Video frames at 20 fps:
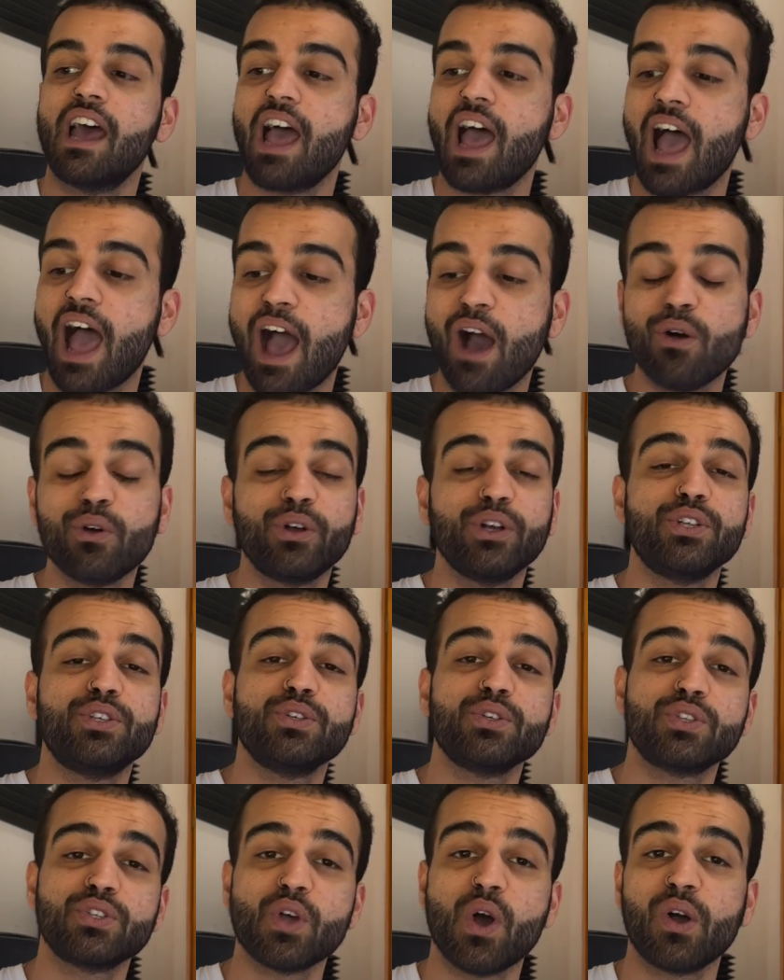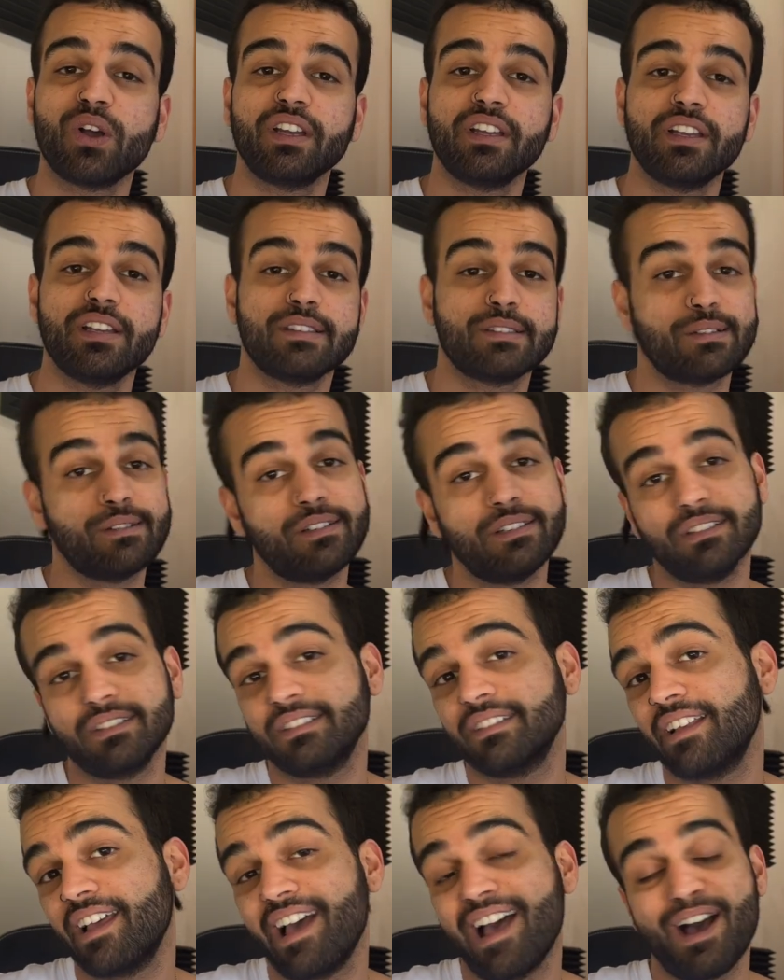how good your song is or
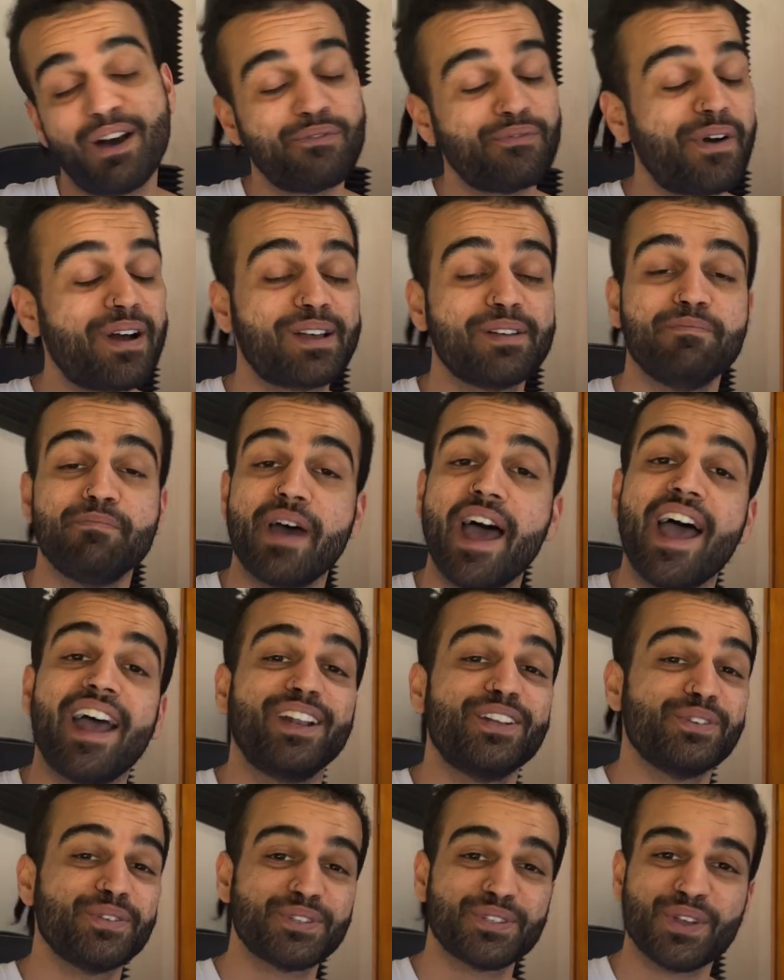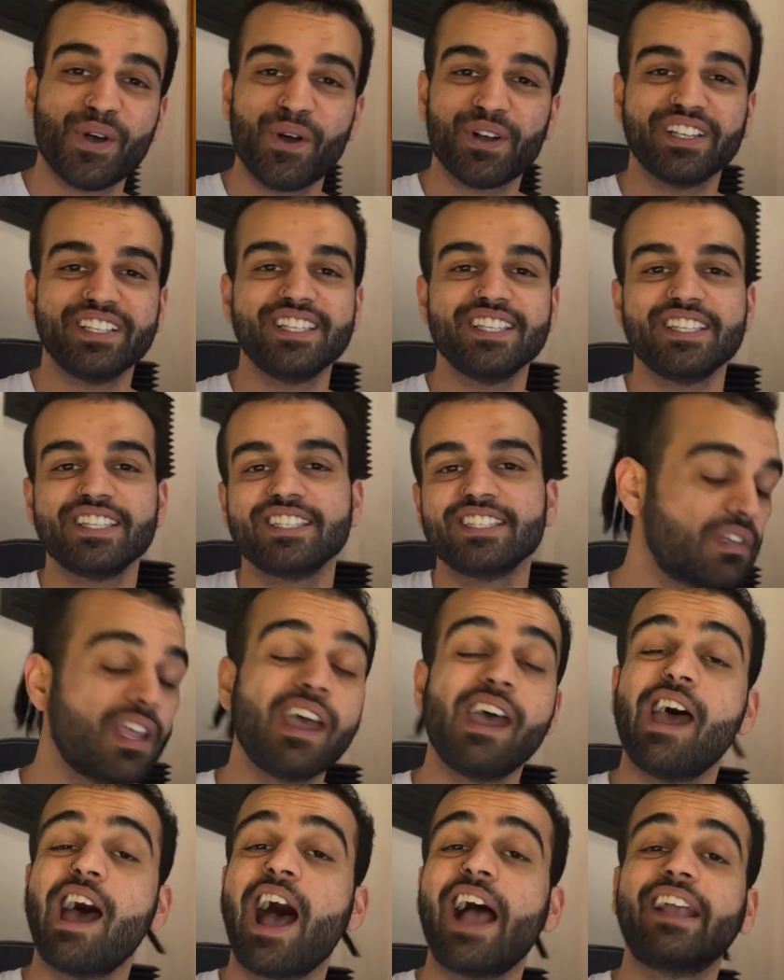how fucking bad your song is.
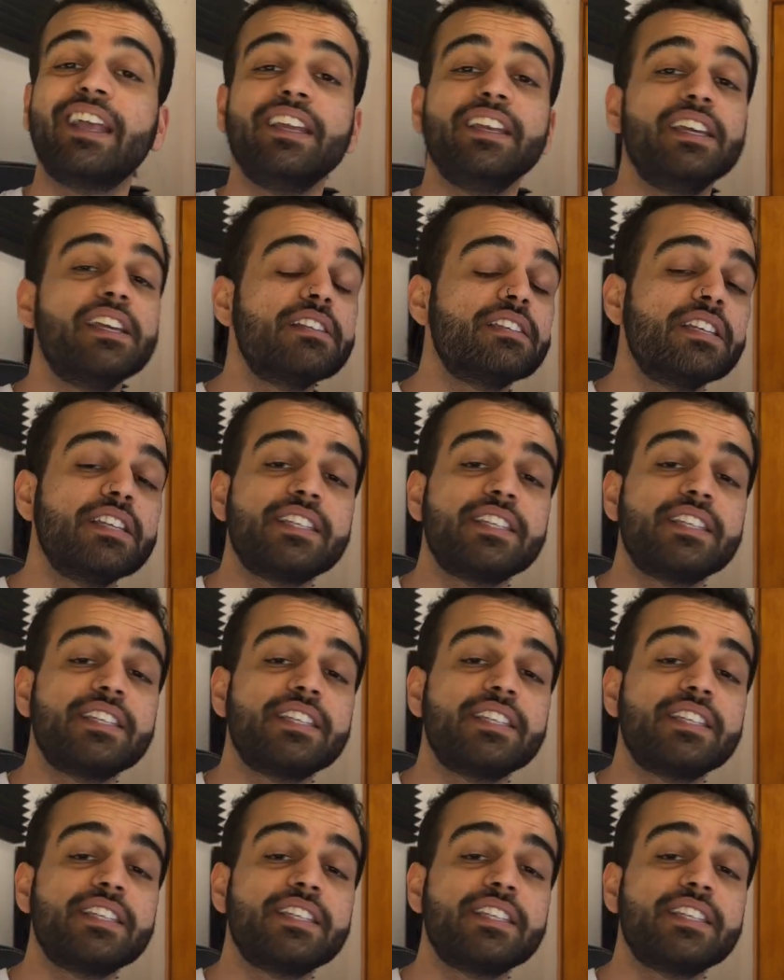I can easily